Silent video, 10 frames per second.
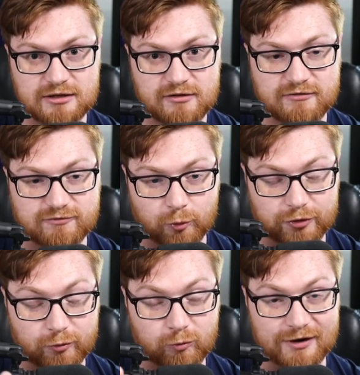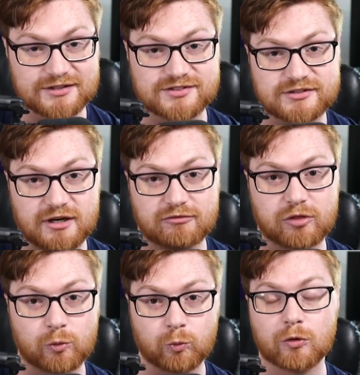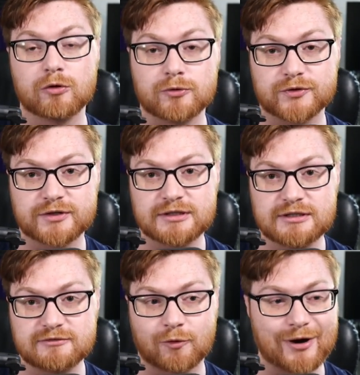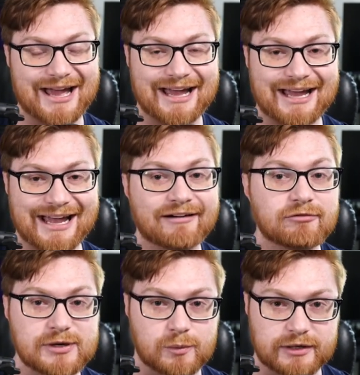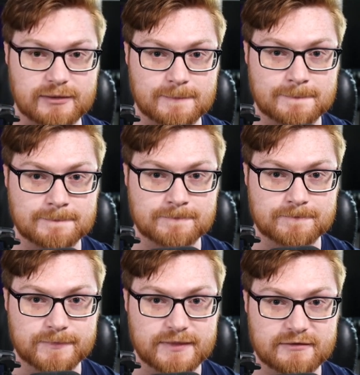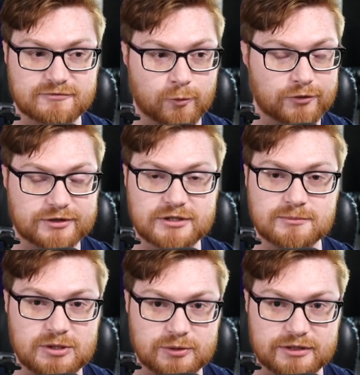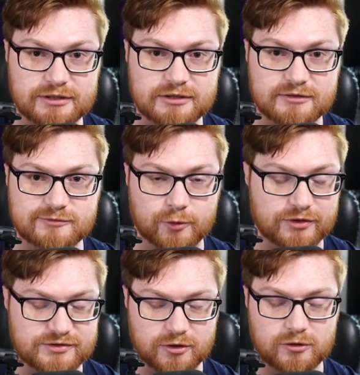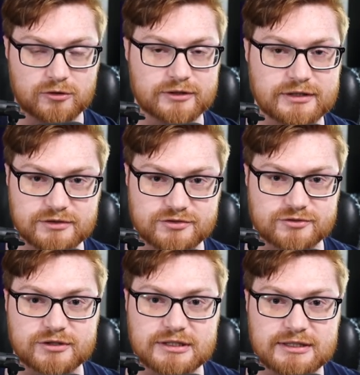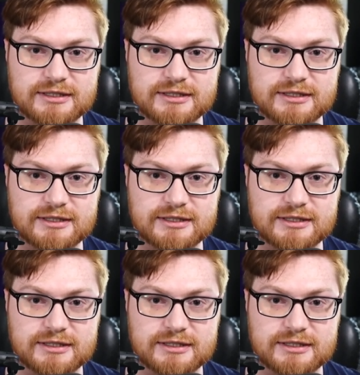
for the rest of the world, for everyone, for the community, for this whole industry.